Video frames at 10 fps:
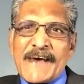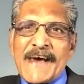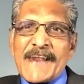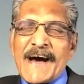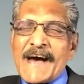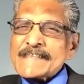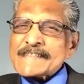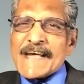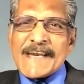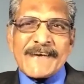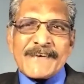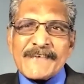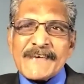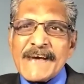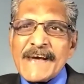And I tell you,
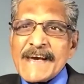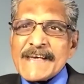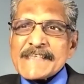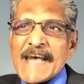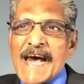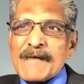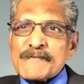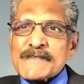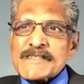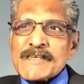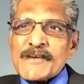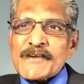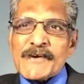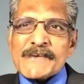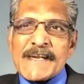it's
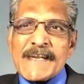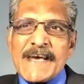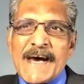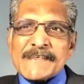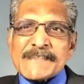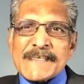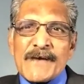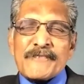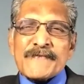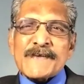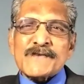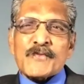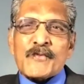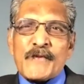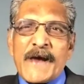absolutely a different
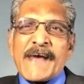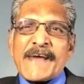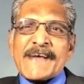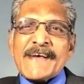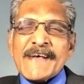way